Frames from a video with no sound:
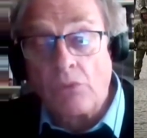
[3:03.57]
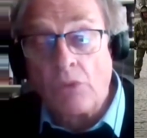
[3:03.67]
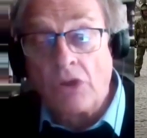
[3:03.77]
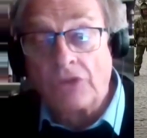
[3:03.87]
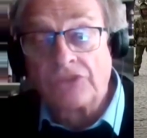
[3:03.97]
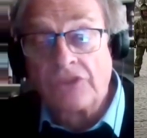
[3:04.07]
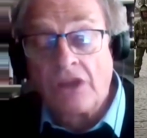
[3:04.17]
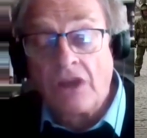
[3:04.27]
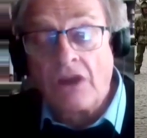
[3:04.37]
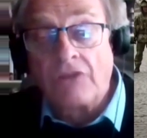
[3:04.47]
was
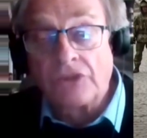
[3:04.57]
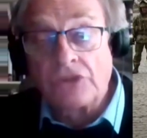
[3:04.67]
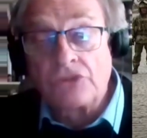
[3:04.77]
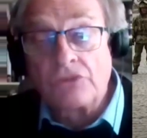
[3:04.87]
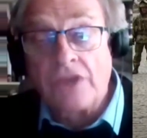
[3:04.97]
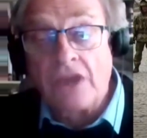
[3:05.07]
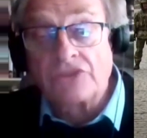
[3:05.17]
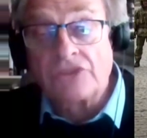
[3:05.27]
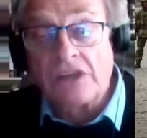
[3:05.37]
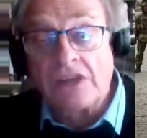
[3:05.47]
after
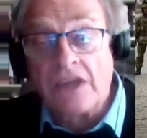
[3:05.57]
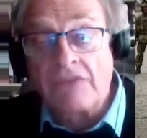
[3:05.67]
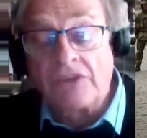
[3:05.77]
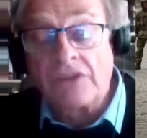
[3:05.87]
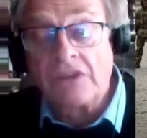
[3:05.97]
2011.